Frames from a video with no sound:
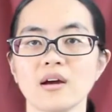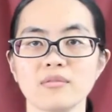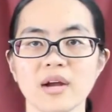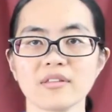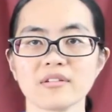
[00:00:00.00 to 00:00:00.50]

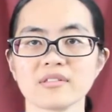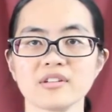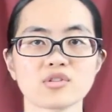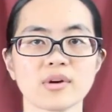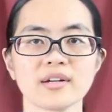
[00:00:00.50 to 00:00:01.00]
Rather than
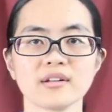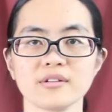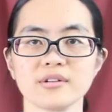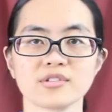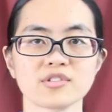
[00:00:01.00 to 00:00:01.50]
trying to
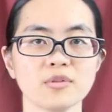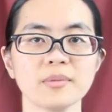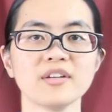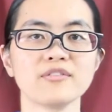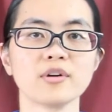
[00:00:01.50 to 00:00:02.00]
learn so
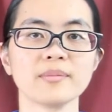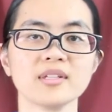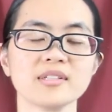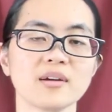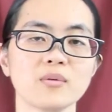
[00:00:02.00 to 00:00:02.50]
many
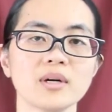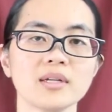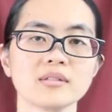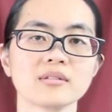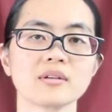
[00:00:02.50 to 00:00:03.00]
formulas at
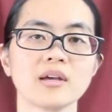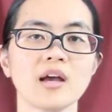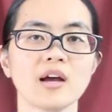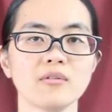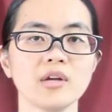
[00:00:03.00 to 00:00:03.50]
once,
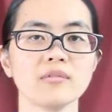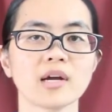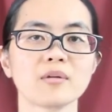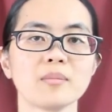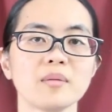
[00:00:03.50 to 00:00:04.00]
we
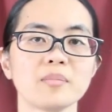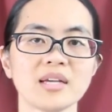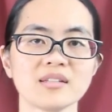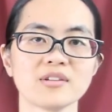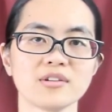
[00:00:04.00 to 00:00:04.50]
recommend
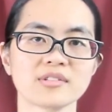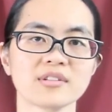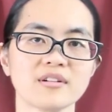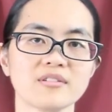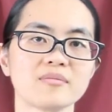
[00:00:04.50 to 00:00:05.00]
pacing
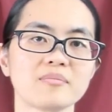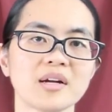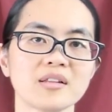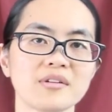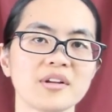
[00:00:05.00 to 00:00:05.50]
yourself by
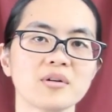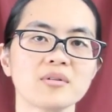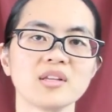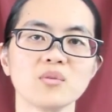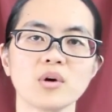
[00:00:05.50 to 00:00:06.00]
learning
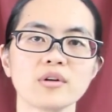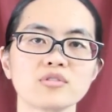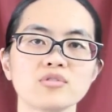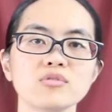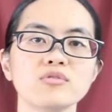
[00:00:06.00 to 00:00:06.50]
only 1 or
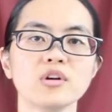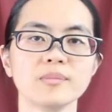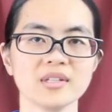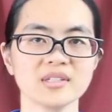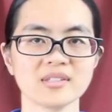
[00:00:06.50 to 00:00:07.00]
2
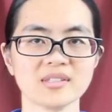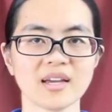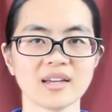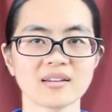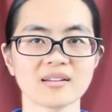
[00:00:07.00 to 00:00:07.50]
formulas a
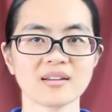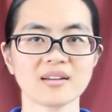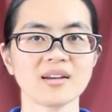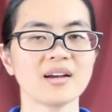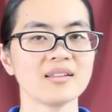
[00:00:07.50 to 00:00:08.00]
day.
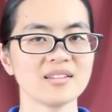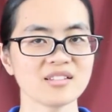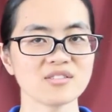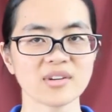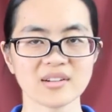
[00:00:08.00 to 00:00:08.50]
This
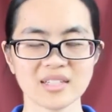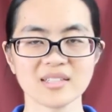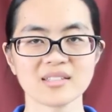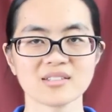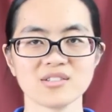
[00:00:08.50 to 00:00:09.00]
is very
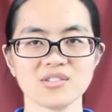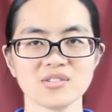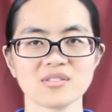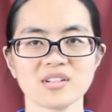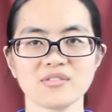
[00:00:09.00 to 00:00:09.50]
easy to
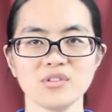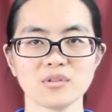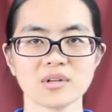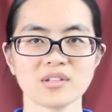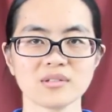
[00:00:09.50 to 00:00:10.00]
do if you
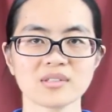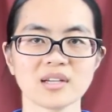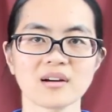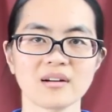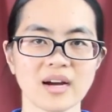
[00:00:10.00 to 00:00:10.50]
are
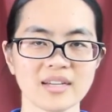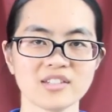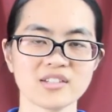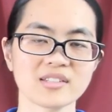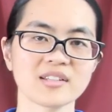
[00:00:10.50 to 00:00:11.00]
using our
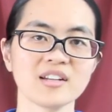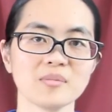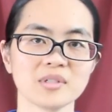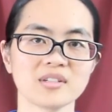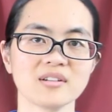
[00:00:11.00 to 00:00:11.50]
IEG study
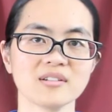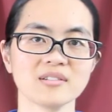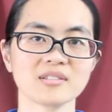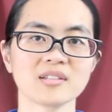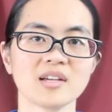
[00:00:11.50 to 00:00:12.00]
materials